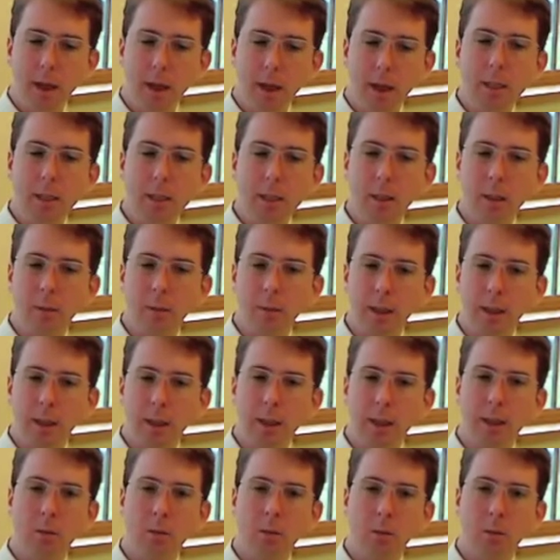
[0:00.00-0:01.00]
idea
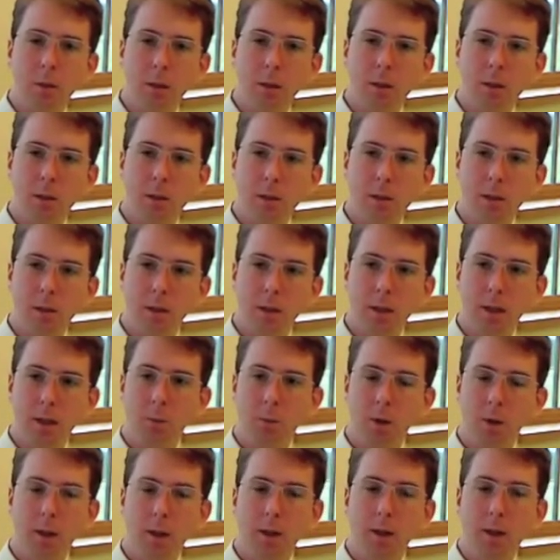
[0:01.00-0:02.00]
behind it was that
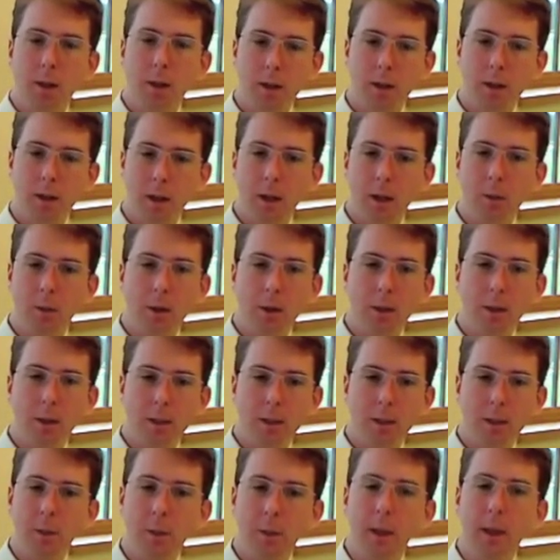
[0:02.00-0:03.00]
I wanted
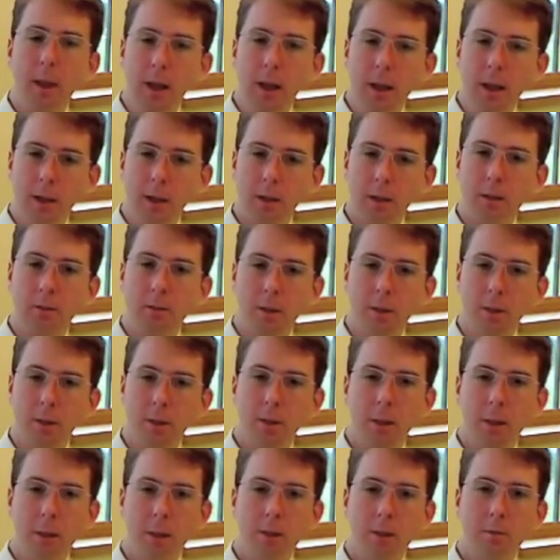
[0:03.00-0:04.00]
it to be hacker
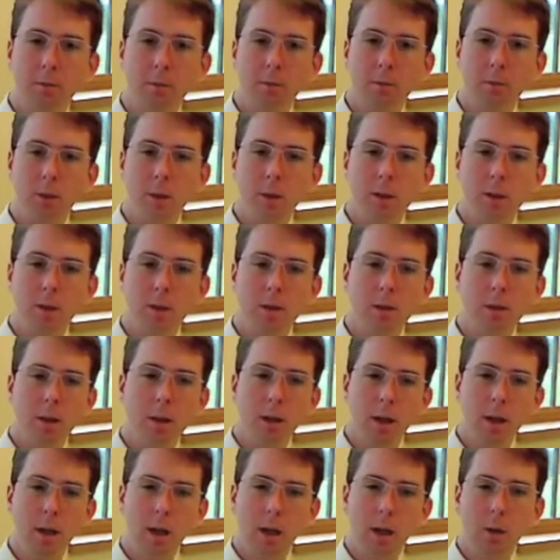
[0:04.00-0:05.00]
friendly, which is
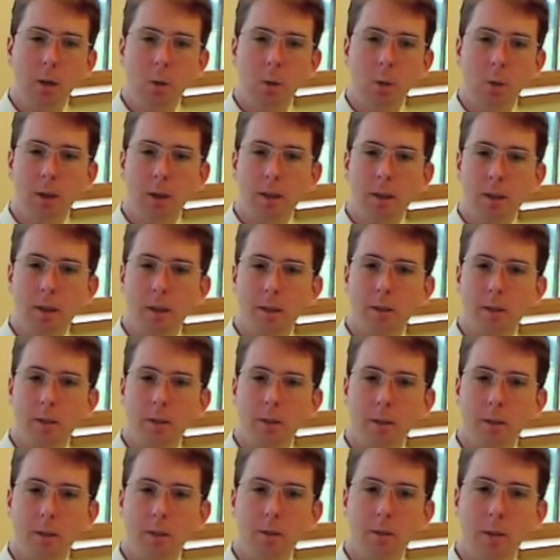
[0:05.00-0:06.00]
I wanted it
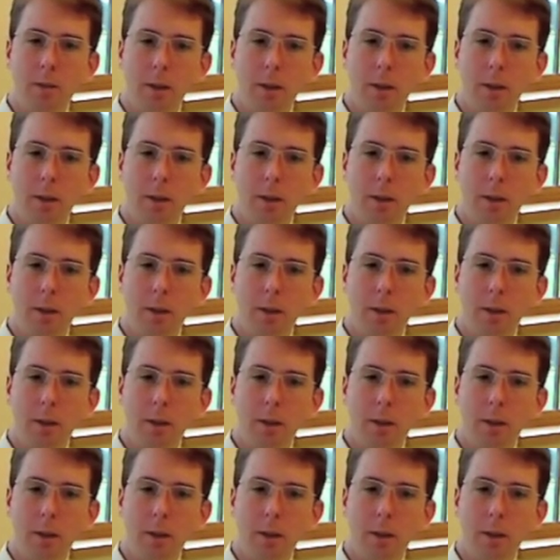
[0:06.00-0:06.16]
to